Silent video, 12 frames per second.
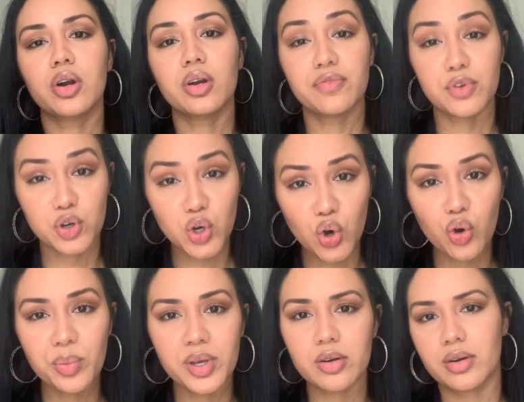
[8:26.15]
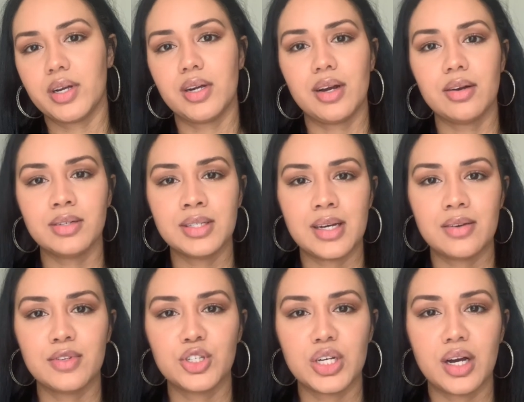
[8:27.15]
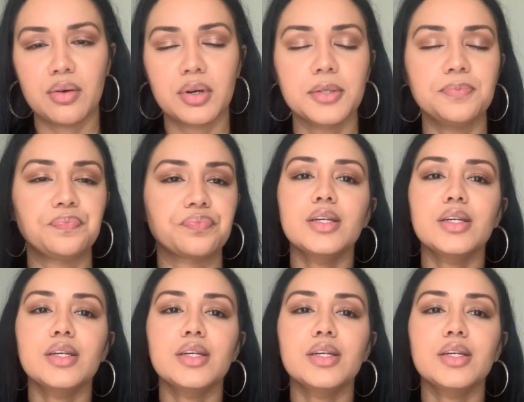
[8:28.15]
if you're combing your hair out inside of the shower,